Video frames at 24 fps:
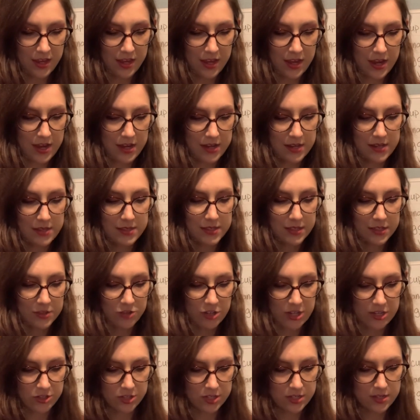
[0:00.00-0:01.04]
And his
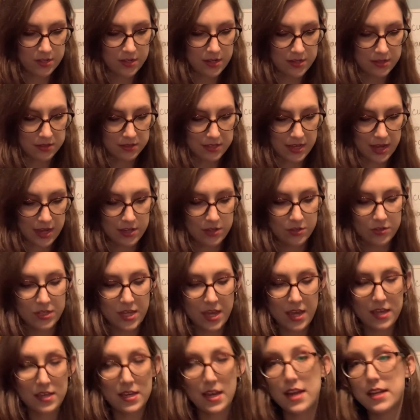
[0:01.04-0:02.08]
suggestion is that you
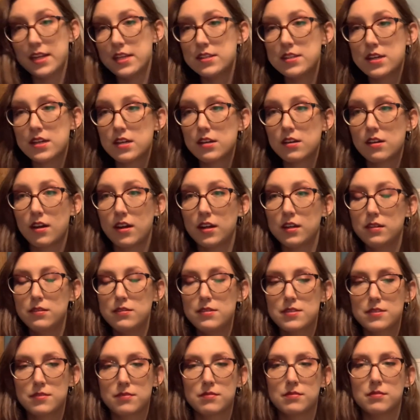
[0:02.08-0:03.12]
take any deck of
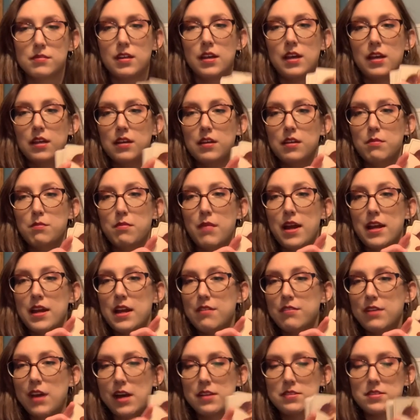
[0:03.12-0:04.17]
cards, mine have
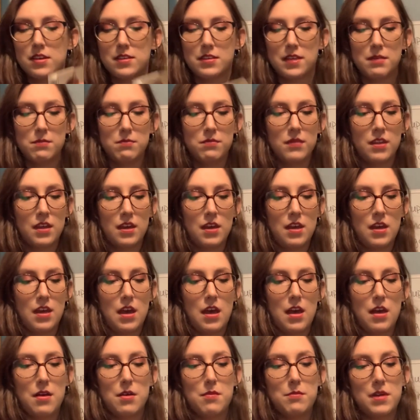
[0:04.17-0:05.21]
cats on them,
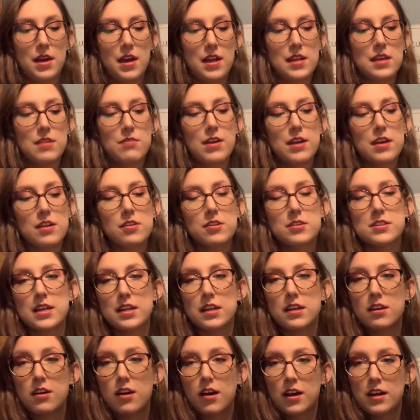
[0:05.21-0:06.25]
but any regular deck
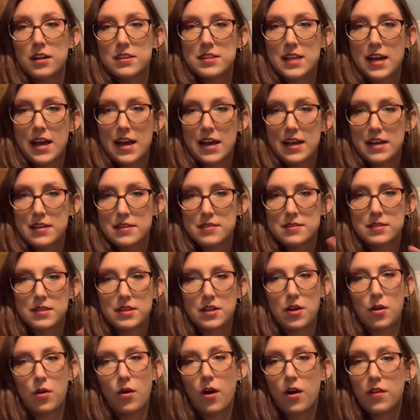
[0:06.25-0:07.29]
of cards that has, you
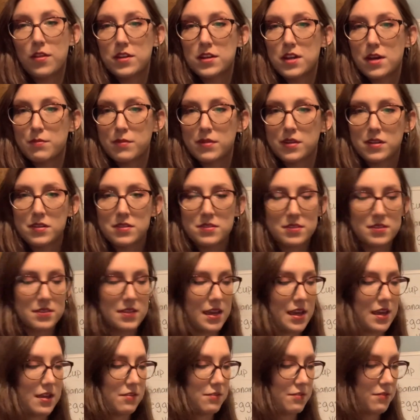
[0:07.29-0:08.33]
know, all the numbers
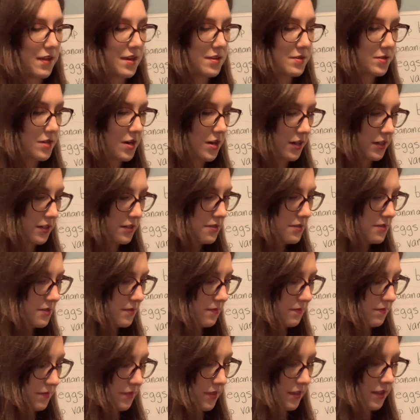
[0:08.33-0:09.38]
and face cards,
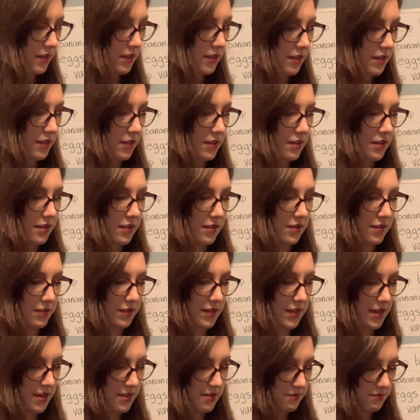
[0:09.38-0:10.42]

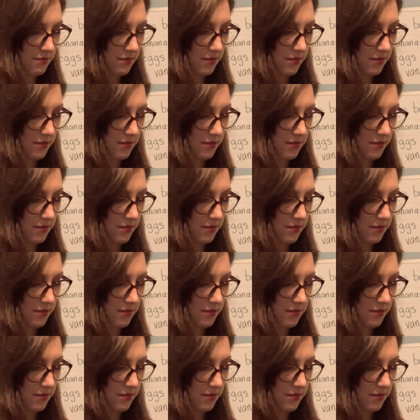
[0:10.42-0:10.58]
okay?